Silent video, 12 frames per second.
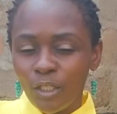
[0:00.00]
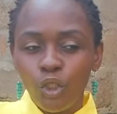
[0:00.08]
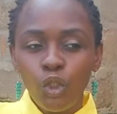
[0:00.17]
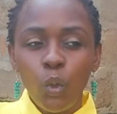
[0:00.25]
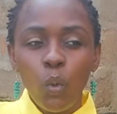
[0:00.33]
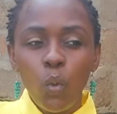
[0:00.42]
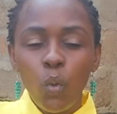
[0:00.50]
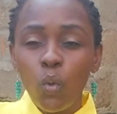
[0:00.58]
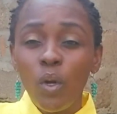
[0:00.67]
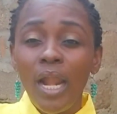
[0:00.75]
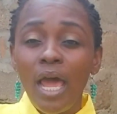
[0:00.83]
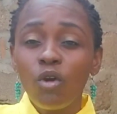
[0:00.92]
to
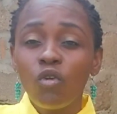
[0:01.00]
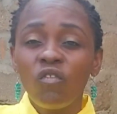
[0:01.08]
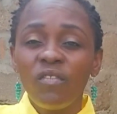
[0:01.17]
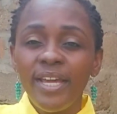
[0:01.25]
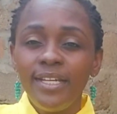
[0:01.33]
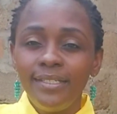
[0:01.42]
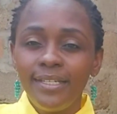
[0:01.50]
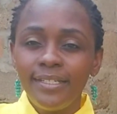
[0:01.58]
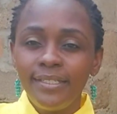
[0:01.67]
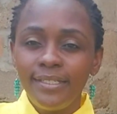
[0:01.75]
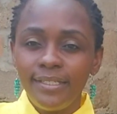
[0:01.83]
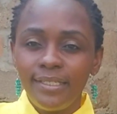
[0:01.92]
who lack of
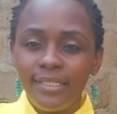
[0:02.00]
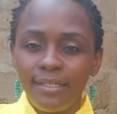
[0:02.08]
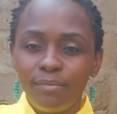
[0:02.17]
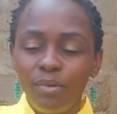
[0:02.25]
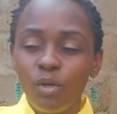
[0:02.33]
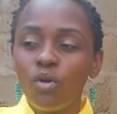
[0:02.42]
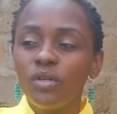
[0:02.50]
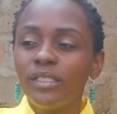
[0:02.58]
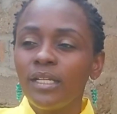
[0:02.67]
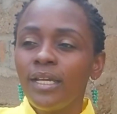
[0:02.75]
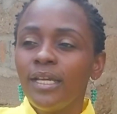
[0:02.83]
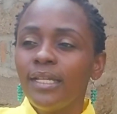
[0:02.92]
identity because
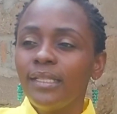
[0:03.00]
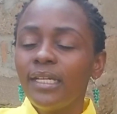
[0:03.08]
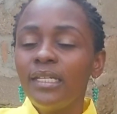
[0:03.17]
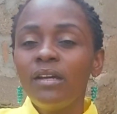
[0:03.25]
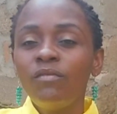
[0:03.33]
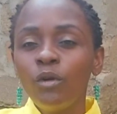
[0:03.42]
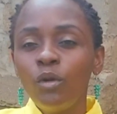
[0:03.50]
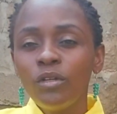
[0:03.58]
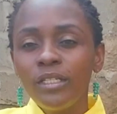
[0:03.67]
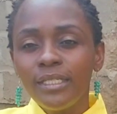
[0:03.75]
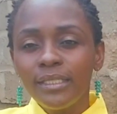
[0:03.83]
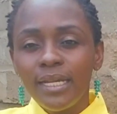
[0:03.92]
the devil
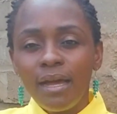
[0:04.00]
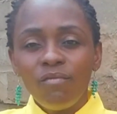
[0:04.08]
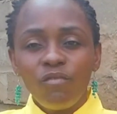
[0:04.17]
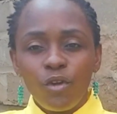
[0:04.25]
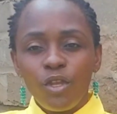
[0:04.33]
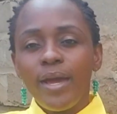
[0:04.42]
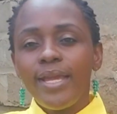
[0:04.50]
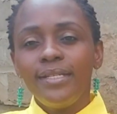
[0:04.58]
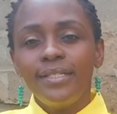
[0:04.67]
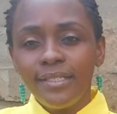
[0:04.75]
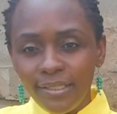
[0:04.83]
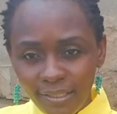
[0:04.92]
always come for your
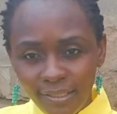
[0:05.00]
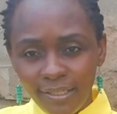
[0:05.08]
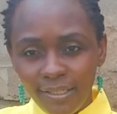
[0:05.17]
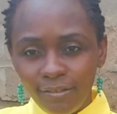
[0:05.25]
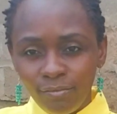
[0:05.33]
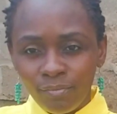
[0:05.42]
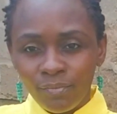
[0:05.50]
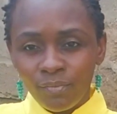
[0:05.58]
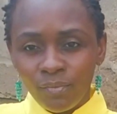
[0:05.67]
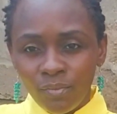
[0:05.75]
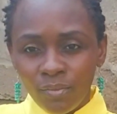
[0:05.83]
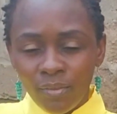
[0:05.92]
identity
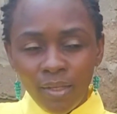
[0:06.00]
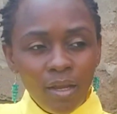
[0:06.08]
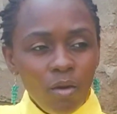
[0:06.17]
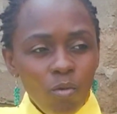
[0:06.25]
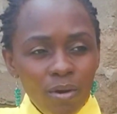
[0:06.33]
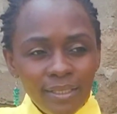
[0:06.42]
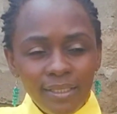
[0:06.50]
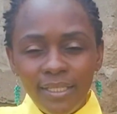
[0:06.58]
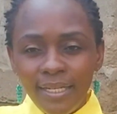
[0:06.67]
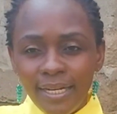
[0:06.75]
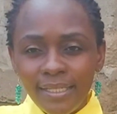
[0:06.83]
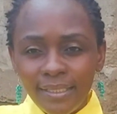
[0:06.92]
once he
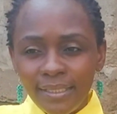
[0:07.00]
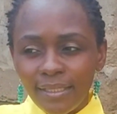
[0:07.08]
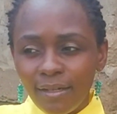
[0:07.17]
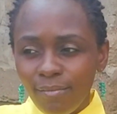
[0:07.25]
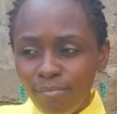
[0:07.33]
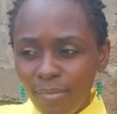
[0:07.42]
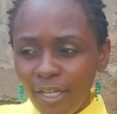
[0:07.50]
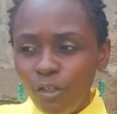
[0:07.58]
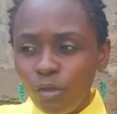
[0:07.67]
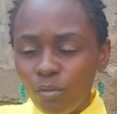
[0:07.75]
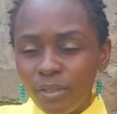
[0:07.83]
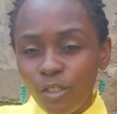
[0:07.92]
has made
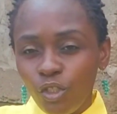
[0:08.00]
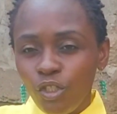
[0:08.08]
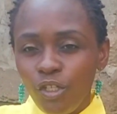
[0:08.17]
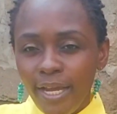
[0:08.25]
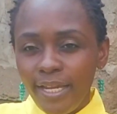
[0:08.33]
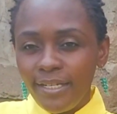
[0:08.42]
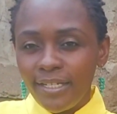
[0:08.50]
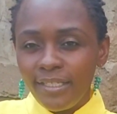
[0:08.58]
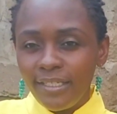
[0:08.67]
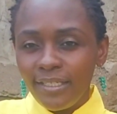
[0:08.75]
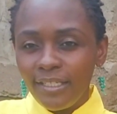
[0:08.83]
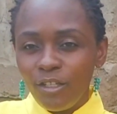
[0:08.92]
you question your
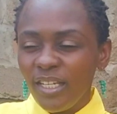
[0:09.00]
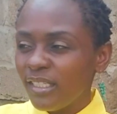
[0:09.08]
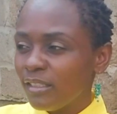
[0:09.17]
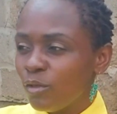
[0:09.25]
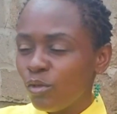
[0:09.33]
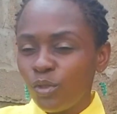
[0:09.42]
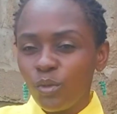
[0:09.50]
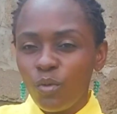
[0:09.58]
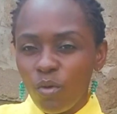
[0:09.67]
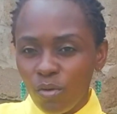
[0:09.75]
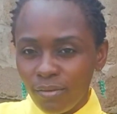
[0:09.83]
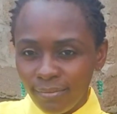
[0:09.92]
identity, he's good to
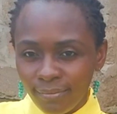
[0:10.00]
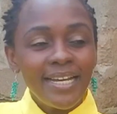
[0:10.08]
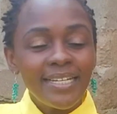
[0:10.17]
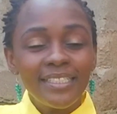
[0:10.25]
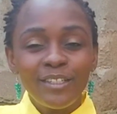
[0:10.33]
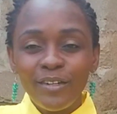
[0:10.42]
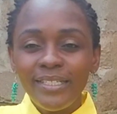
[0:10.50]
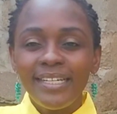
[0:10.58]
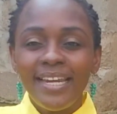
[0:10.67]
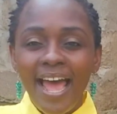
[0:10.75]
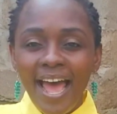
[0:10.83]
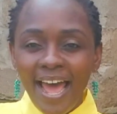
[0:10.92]
go. He has created
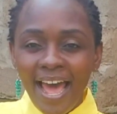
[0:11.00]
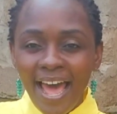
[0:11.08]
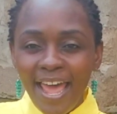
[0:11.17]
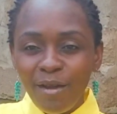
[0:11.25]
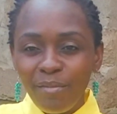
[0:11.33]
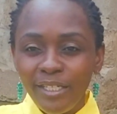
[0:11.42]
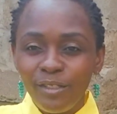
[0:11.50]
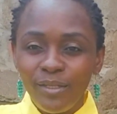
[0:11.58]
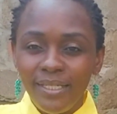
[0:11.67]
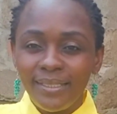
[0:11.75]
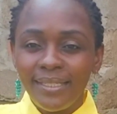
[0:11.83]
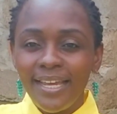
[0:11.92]
a highway to
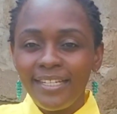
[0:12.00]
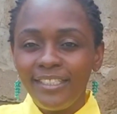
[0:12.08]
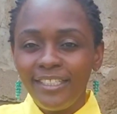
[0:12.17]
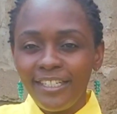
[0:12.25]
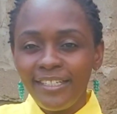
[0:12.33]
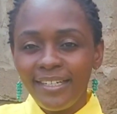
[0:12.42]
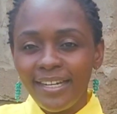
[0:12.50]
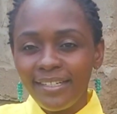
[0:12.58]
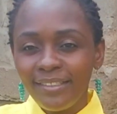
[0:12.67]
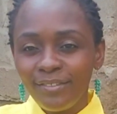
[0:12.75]
his agenda.